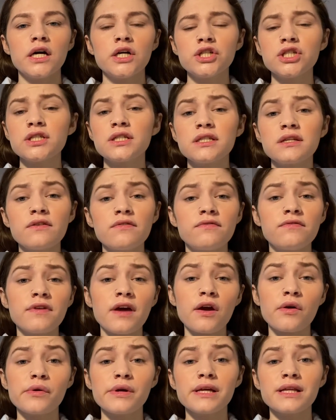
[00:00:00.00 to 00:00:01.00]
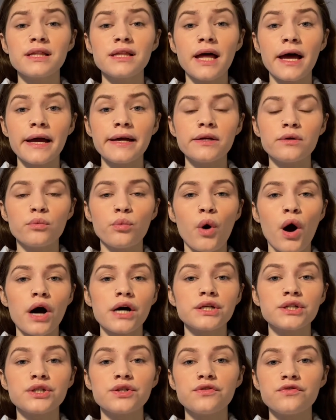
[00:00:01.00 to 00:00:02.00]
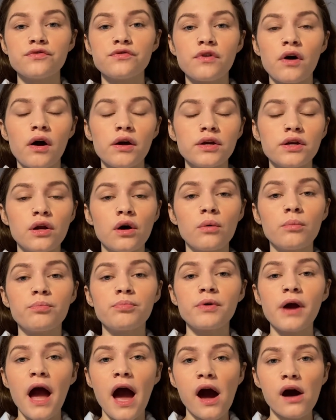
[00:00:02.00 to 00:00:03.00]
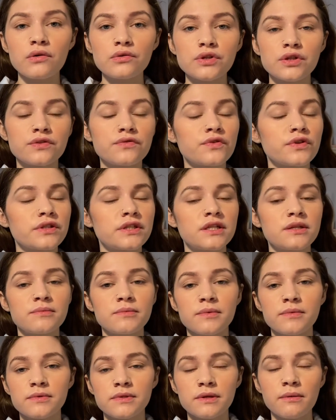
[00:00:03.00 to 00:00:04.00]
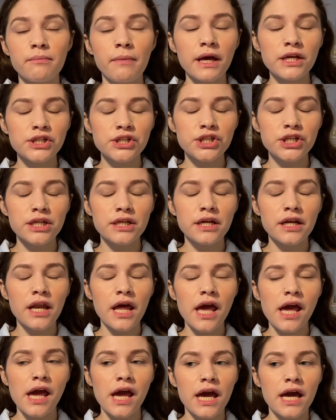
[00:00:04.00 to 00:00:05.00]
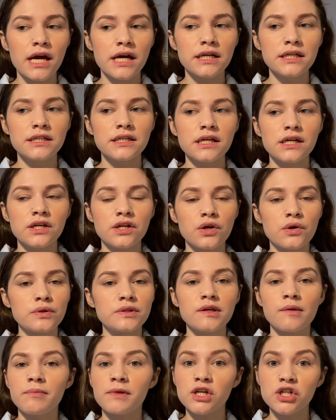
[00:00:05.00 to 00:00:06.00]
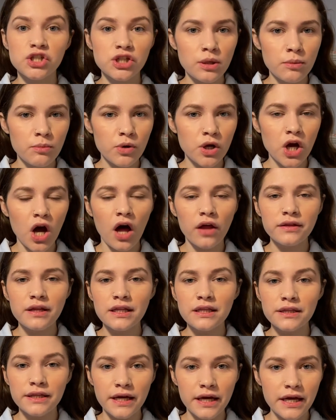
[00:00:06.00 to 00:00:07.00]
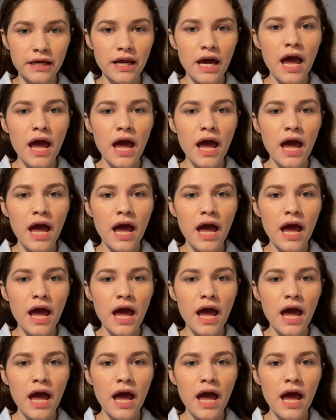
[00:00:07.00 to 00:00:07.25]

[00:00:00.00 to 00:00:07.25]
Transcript: just a very light wash of, you know, brown just for some dimension and, you know, something shimmery on the lid.